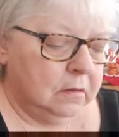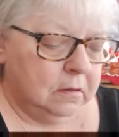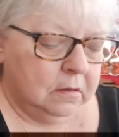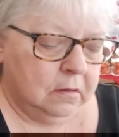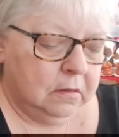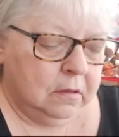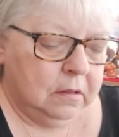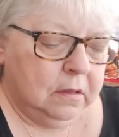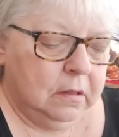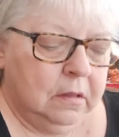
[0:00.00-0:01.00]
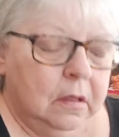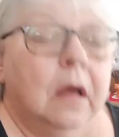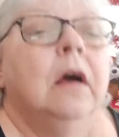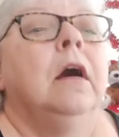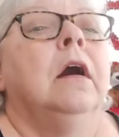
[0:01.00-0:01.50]
Do you hear me?
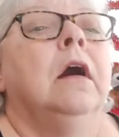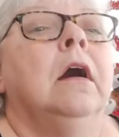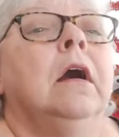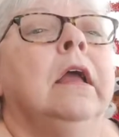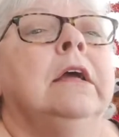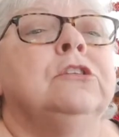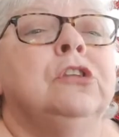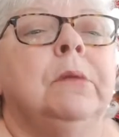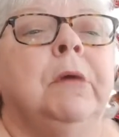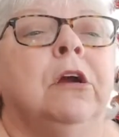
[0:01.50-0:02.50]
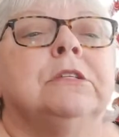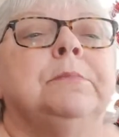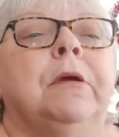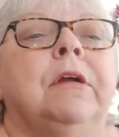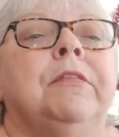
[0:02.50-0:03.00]
Angela
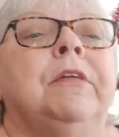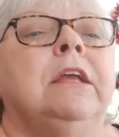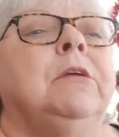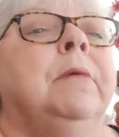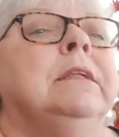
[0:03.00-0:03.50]
Marksberry. Thank you, my